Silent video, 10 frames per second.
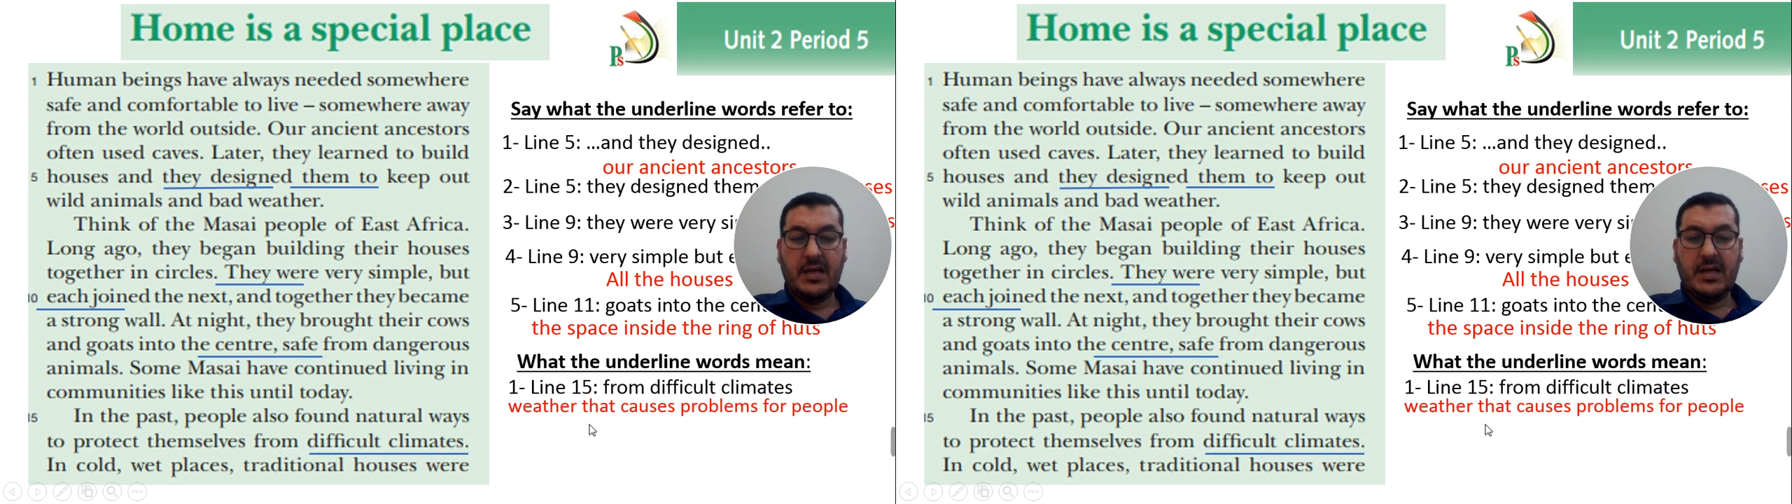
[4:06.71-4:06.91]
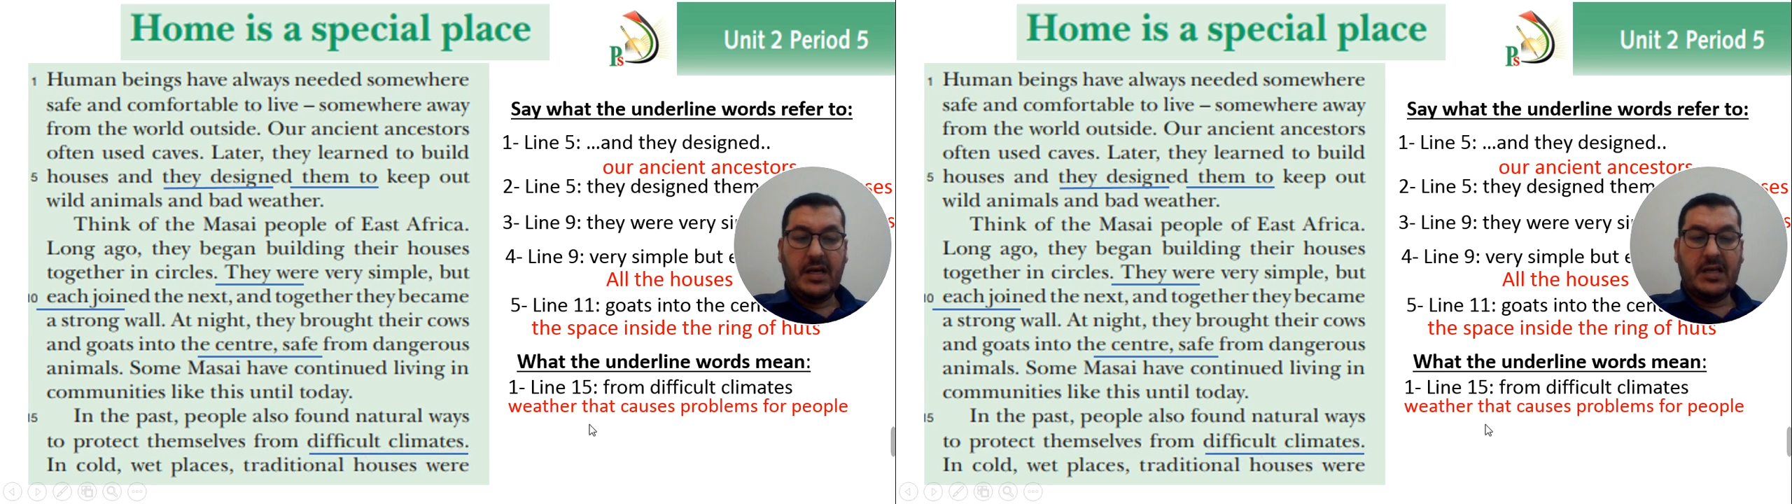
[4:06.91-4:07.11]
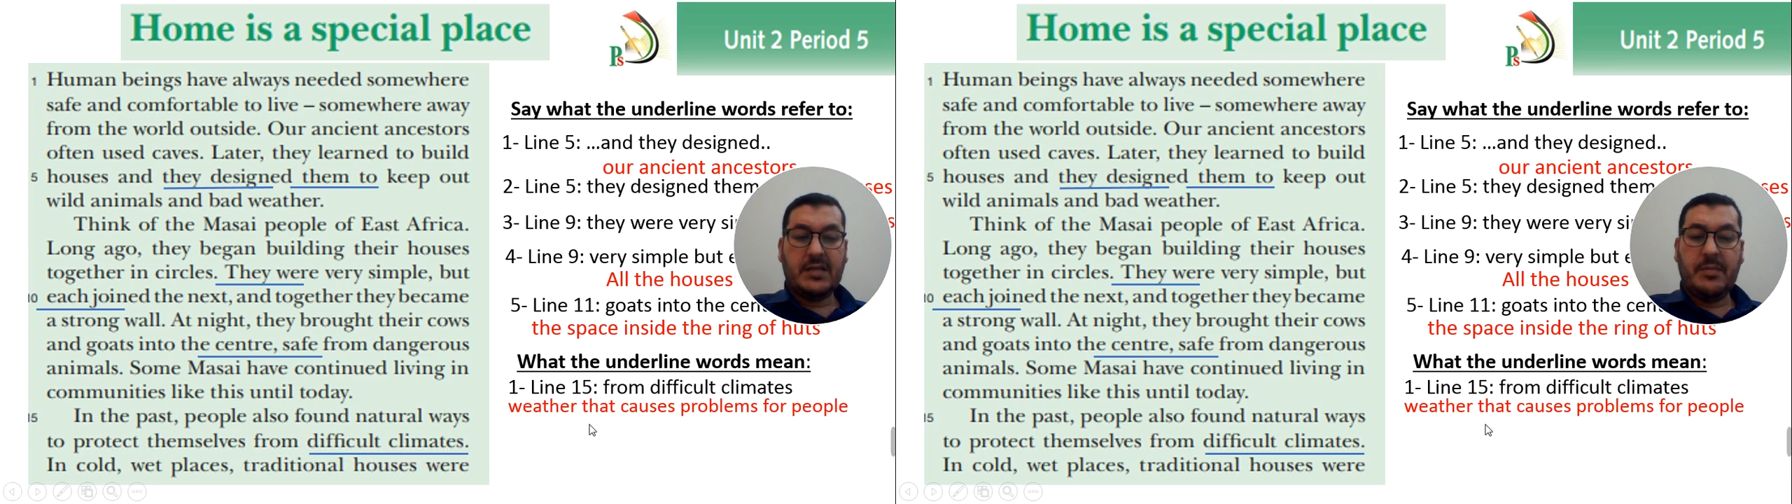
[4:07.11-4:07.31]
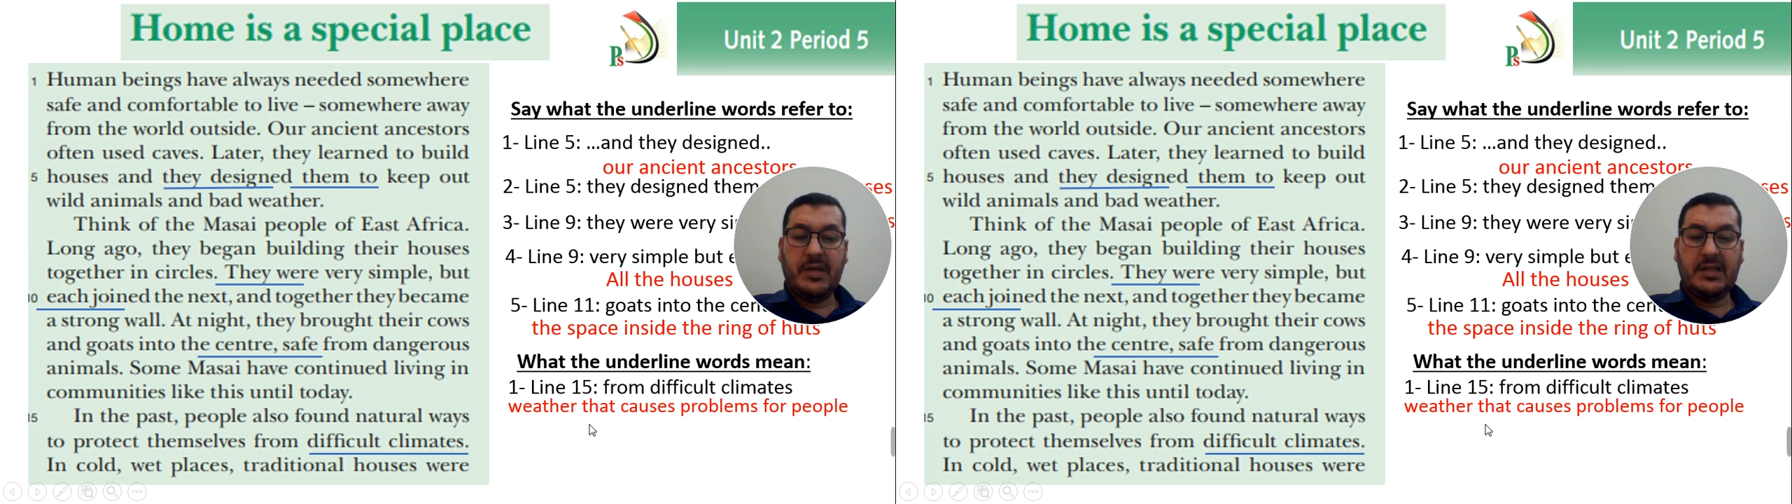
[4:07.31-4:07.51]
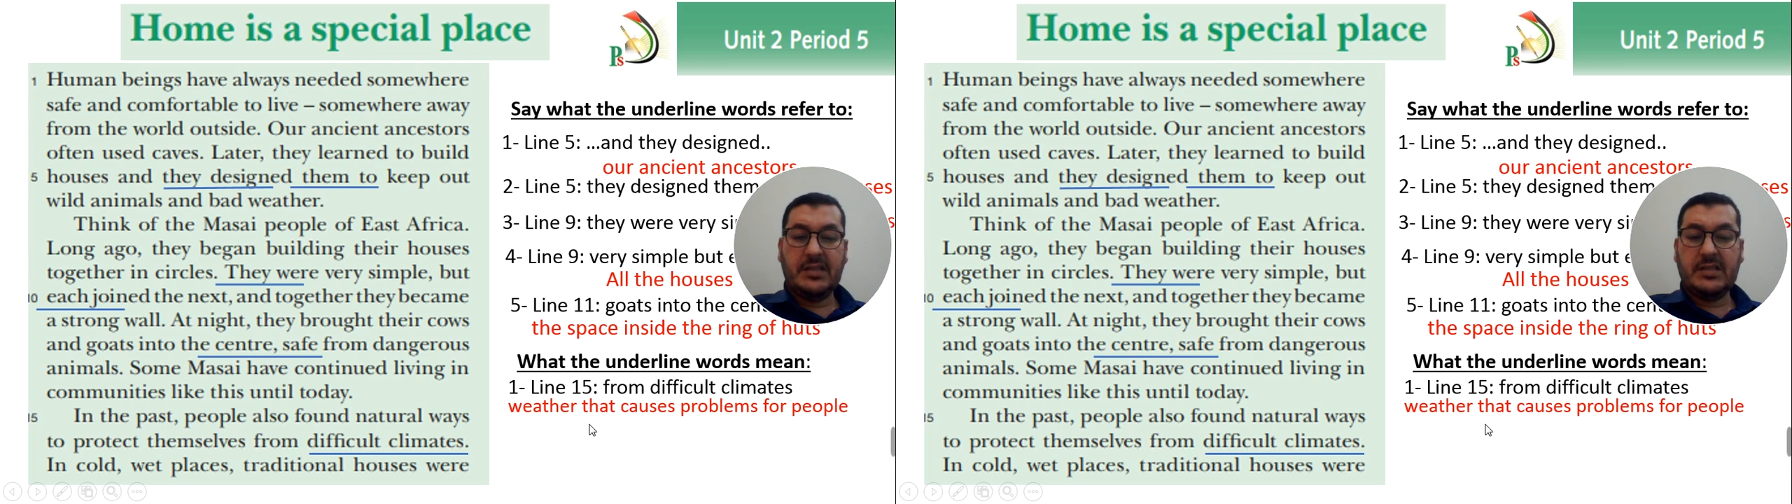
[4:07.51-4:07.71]
It
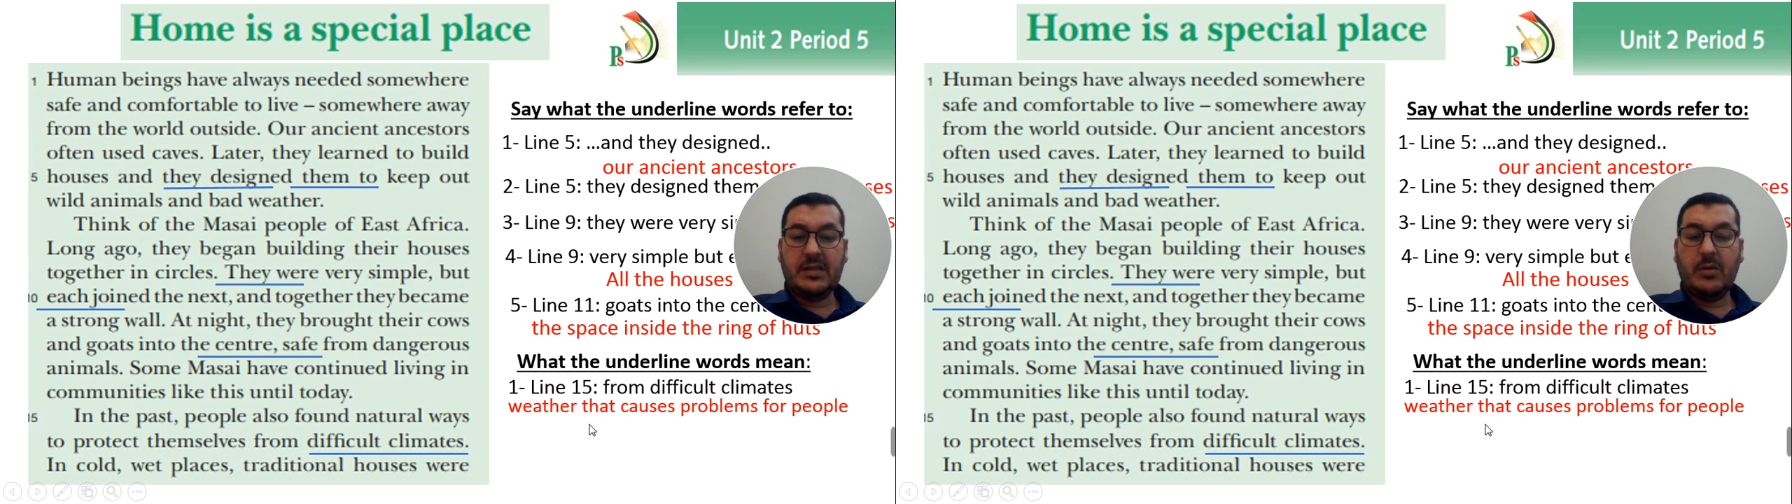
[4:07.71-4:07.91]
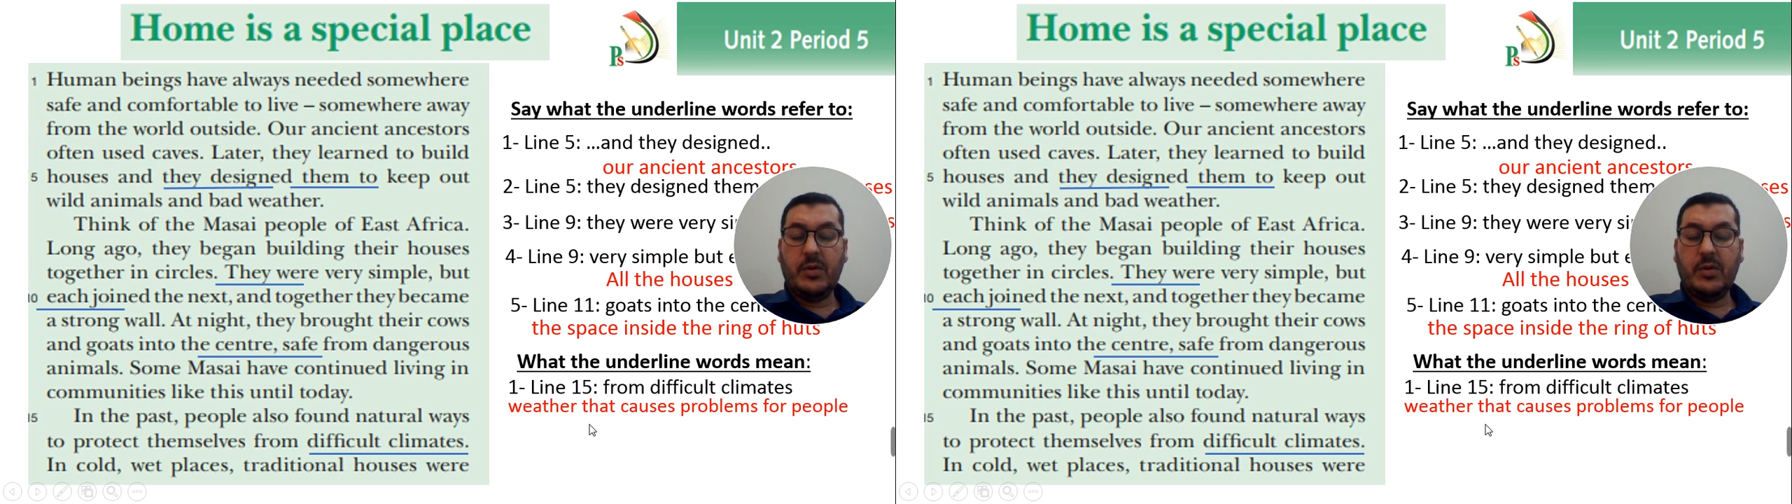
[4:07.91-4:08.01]
means